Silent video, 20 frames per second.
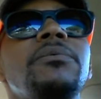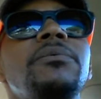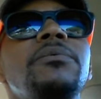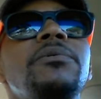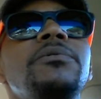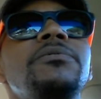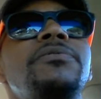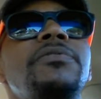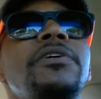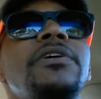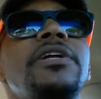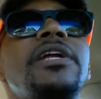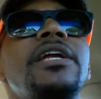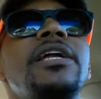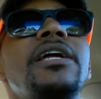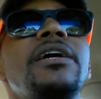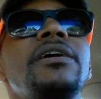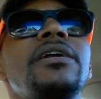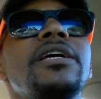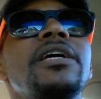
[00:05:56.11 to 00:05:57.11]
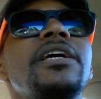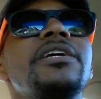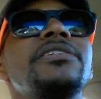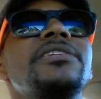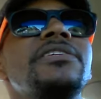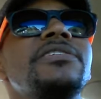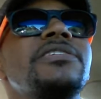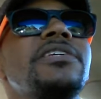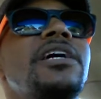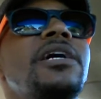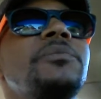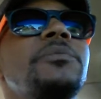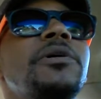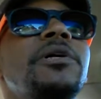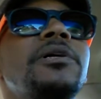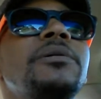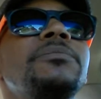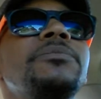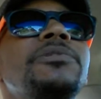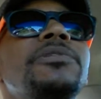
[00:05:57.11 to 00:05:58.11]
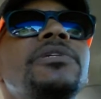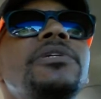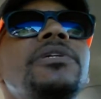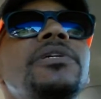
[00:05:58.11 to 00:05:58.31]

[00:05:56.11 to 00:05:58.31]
We'll figure that out, I guess, as time comes.